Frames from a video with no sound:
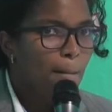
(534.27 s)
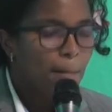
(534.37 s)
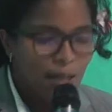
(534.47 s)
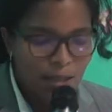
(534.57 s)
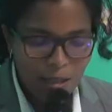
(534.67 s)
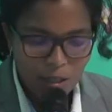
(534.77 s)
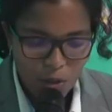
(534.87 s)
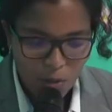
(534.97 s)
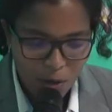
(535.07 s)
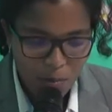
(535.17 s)
in the
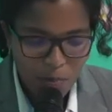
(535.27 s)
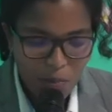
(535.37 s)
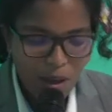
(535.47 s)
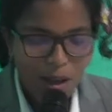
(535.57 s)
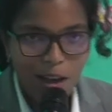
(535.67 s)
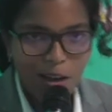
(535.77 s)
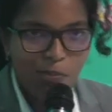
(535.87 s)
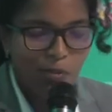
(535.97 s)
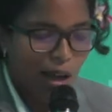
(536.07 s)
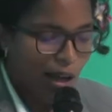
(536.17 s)
interim,
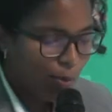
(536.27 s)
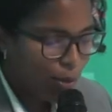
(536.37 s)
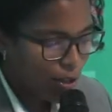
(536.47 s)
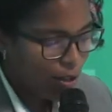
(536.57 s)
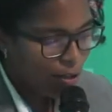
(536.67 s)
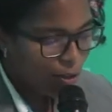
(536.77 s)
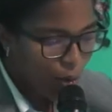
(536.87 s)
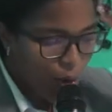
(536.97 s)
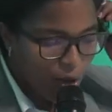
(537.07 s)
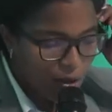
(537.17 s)
I will
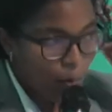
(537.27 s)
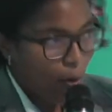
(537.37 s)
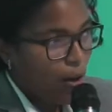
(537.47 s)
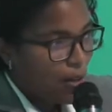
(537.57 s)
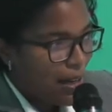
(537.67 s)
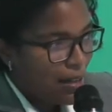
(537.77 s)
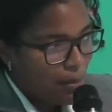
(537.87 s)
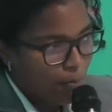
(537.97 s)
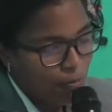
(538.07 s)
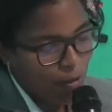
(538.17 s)
call upon
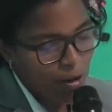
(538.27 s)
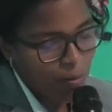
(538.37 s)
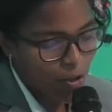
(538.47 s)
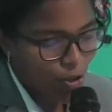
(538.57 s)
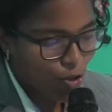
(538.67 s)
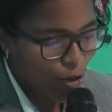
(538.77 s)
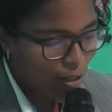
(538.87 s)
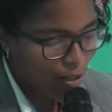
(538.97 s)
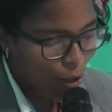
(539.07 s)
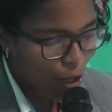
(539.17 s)
and very much to join
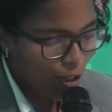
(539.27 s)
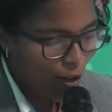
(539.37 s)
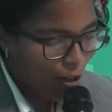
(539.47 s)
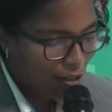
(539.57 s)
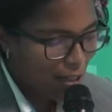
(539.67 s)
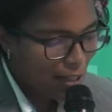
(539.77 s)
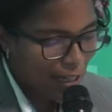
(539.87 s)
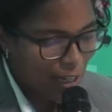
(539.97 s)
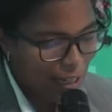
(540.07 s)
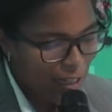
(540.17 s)
us on the
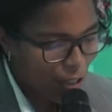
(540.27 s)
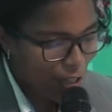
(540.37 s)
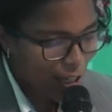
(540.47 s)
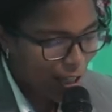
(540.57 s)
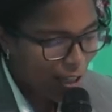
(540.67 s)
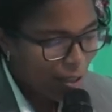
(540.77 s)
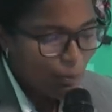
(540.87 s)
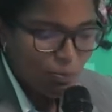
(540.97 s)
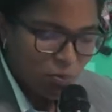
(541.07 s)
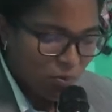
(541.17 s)
stage
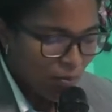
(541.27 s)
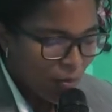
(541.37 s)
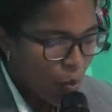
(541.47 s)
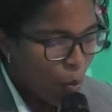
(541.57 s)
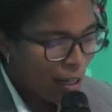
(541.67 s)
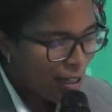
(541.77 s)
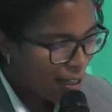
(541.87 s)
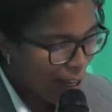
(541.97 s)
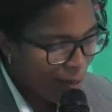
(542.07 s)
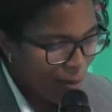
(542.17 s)
one at a
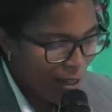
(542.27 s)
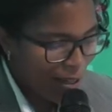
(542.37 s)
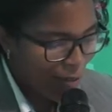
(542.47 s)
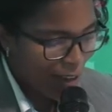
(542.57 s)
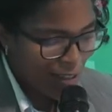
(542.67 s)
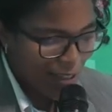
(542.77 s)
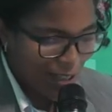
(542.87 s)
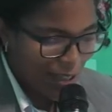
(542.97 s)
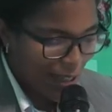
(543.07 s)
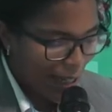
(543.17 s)
time, but then invited to
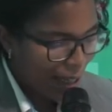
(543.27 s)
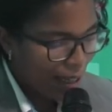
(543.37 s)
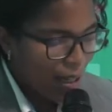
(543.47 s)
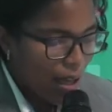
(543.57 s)
stay.